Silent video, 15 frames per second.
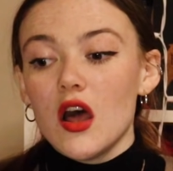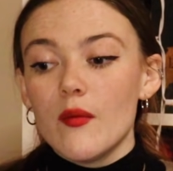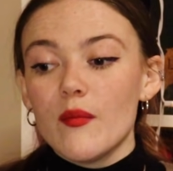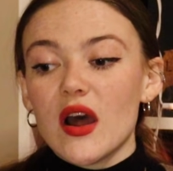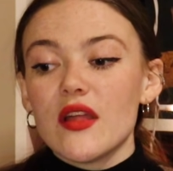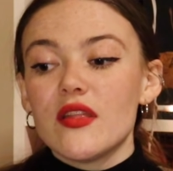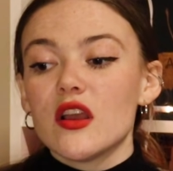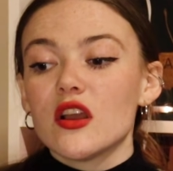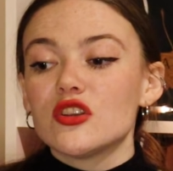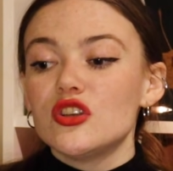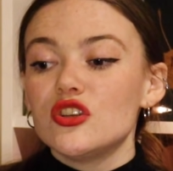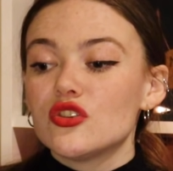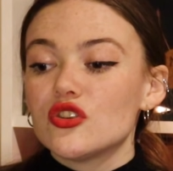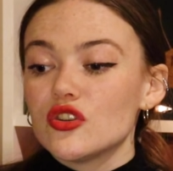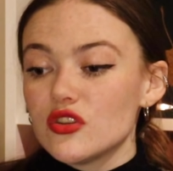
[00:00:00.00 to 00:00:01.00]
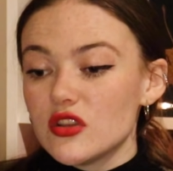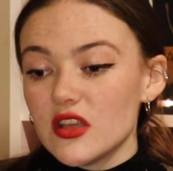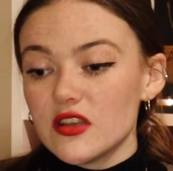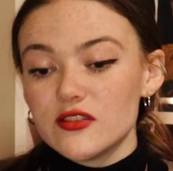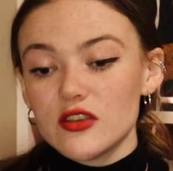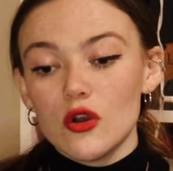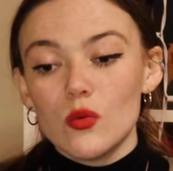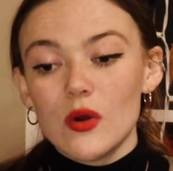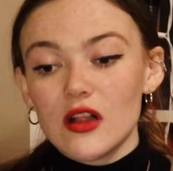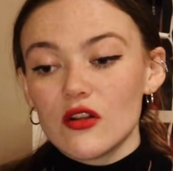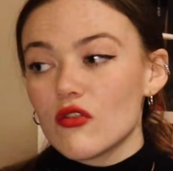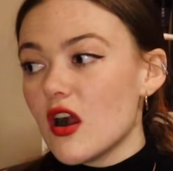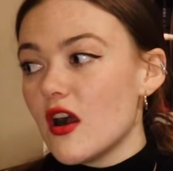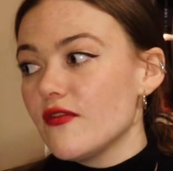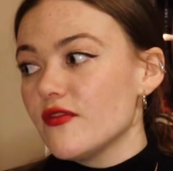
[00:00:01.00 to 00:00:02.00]
Um, but I think she's just, they're so well
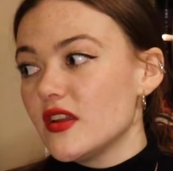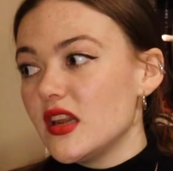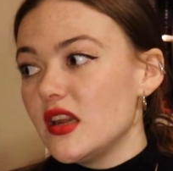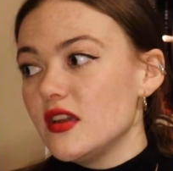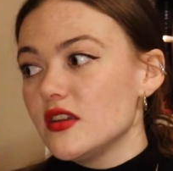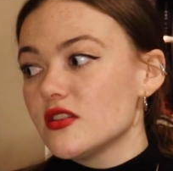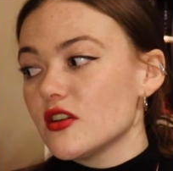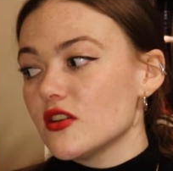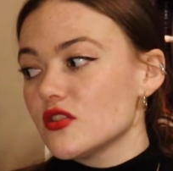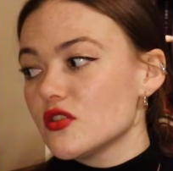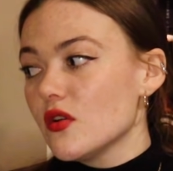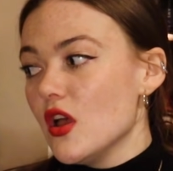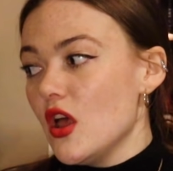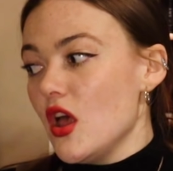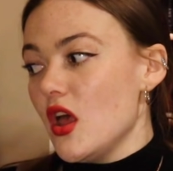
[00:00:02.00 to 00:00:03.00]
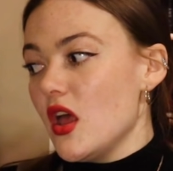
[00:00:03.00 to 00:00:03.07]
crafted in such a,